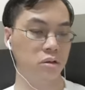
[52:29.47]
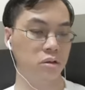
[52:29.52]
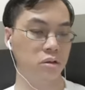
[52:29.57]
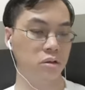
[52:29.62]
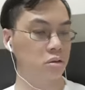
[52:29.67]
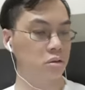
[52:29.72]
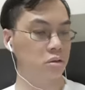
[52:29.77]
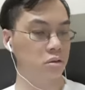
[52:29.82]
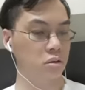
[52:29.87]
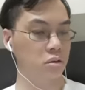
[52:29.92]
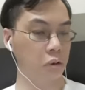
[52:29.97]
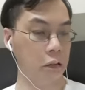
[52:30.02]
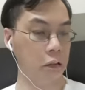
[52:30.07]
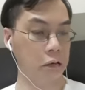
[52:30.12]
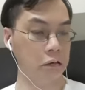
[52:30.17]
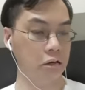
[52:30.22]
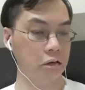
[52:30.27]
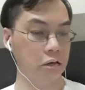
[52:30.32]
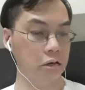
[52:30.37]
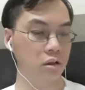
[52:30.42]

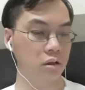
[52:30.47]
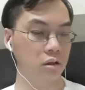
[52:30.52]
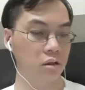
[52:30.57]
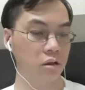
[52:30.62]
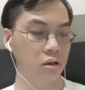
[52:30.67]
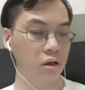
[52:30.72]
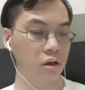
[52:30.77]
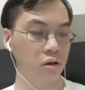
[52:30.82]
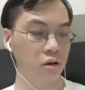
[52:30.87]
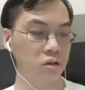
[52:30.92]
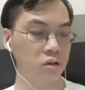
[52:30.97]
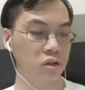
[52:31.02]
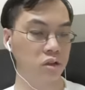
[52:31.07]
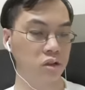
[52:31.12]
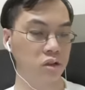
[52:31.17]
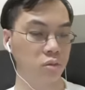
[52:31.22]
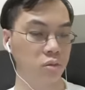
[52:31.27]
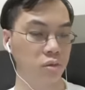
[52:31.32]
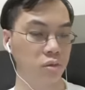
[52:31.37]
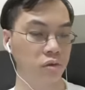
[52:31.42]
Okay. It also
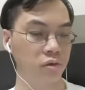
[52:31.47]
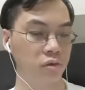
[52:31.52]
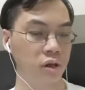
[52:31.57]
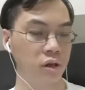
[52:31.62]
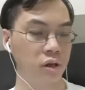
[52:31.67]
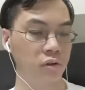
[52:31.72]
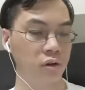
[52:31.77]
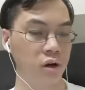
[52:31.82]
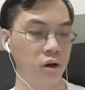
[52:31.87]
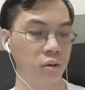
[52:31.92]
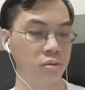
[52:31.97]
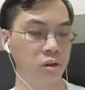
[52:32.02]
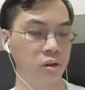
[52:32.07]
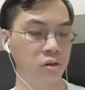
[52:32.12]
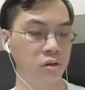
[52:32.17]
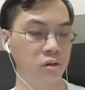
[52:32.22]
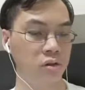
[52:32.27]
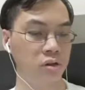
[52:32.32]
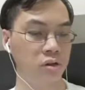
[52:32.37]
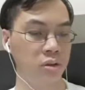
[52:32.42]
stops moving if the object
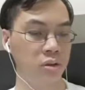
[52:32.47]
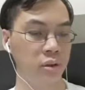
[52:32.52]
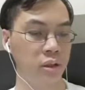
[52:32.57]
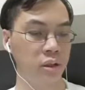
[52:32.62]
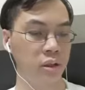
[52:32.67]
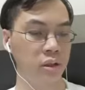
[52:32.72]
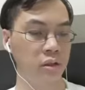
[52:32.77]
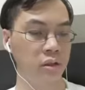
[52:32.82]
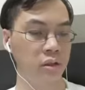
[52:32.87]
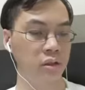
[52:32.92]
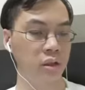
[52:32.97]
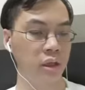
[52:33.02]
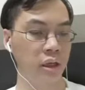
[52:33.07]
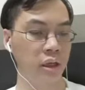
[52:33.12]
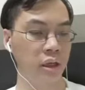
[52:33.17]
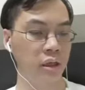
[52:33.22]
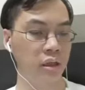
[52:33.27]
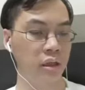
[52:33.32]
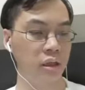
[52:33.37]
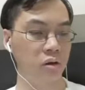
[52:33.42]
or is bigger than
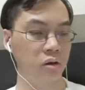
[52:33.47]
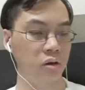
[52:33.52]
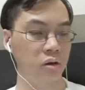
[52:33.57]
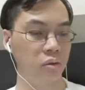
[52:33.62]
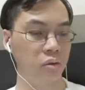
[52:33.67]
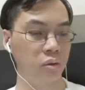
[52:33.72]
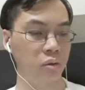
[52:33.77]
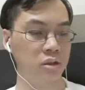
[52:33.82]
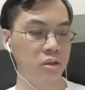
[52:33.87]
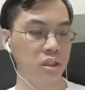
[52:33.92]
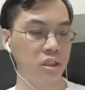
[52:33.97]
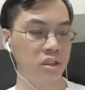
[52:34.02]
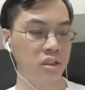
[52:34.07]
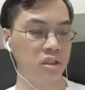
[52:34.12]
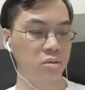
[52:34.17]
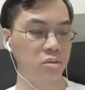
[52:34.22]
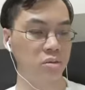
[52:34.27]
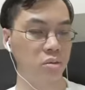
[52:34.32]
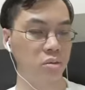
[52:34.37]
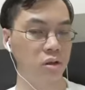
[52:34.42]
it or one size
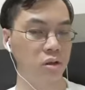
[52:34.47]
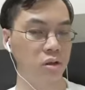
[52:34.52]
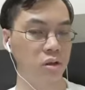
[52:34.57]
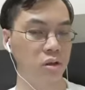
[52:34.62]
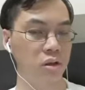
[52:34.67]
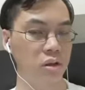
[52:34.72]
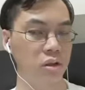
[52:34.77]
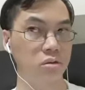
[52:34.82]
smaller.